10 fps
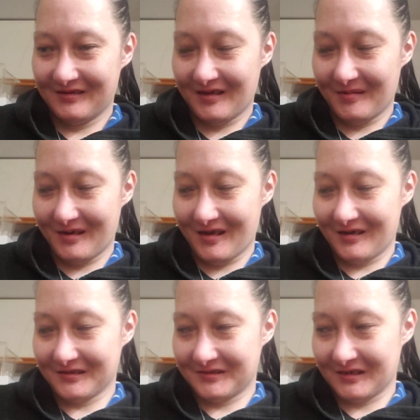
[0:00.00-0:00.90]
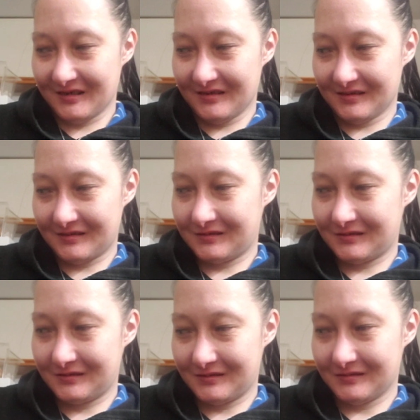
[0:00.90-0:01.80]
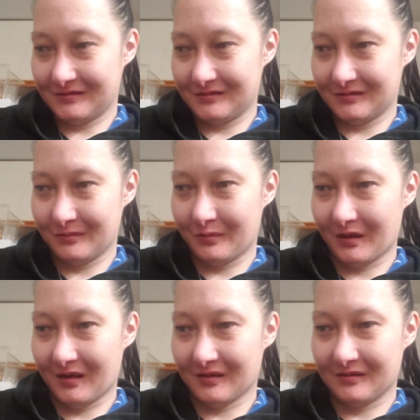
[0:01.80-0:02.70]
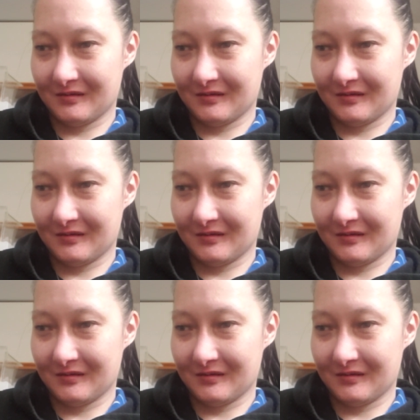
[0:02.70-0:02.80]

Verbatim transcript: I'm not a saint that,